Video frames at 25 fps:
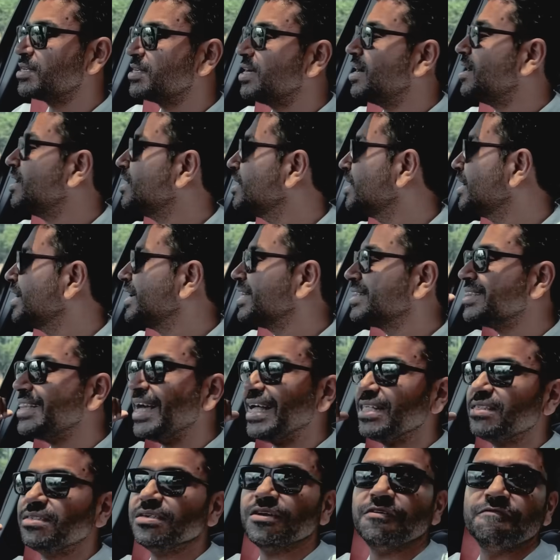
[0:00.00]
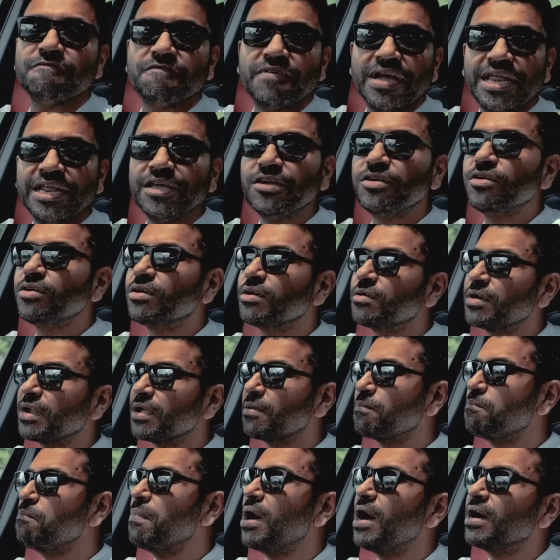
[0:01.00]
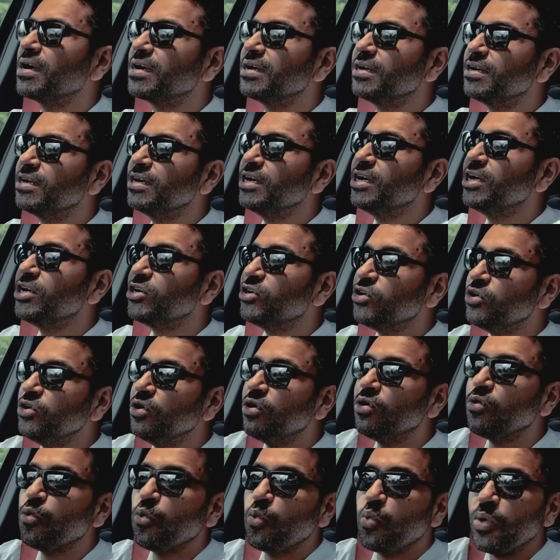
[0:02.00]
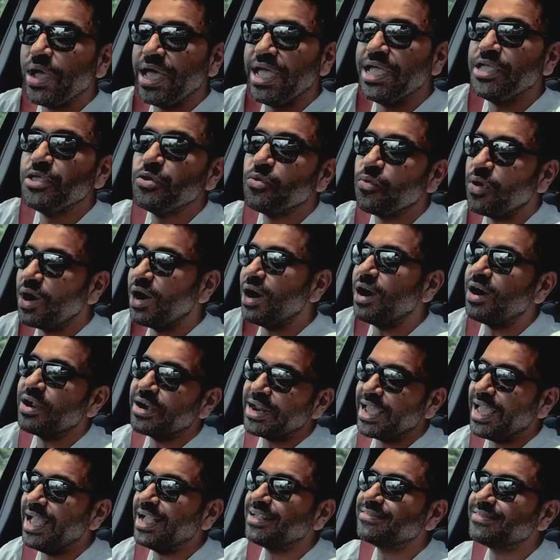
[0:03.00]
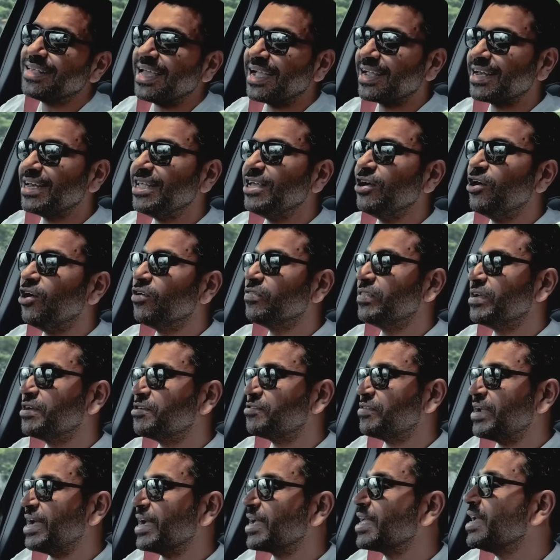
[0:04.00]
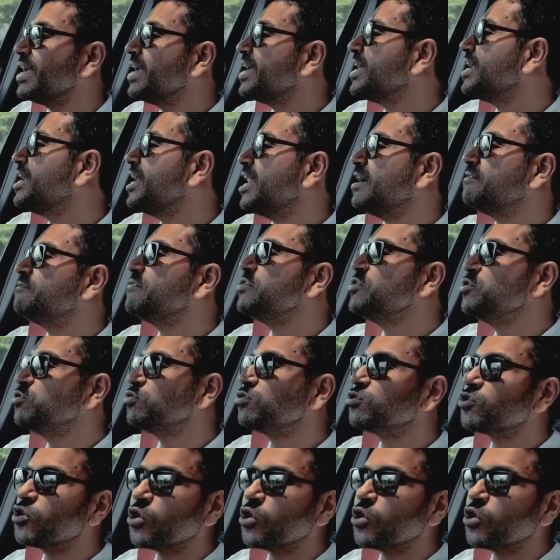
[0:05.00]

tar, that's a very good marker to know where you are exactly on the track. Never use